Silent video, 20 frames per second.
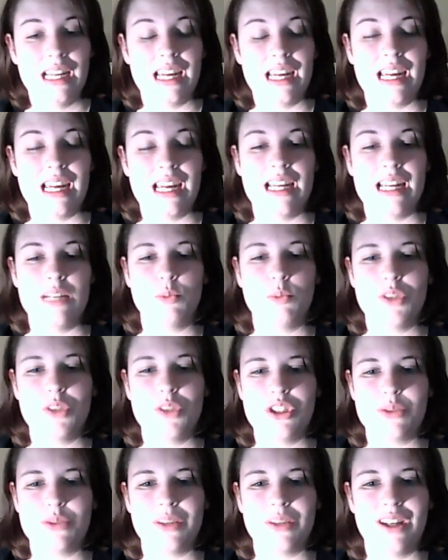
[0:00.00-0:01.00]
And which
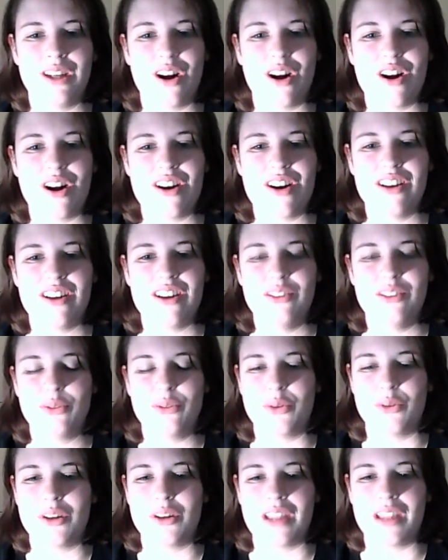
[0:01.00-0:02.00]
is really hard
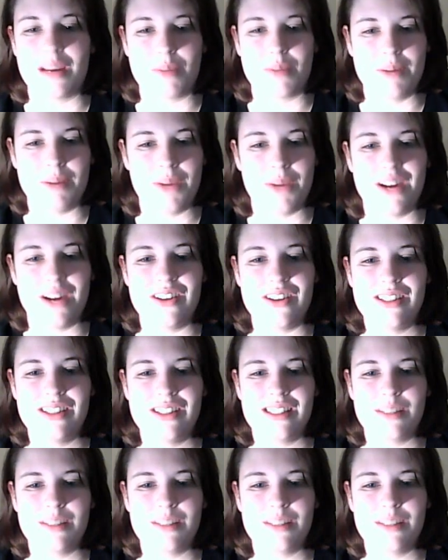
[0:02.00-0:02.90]
for like my parents,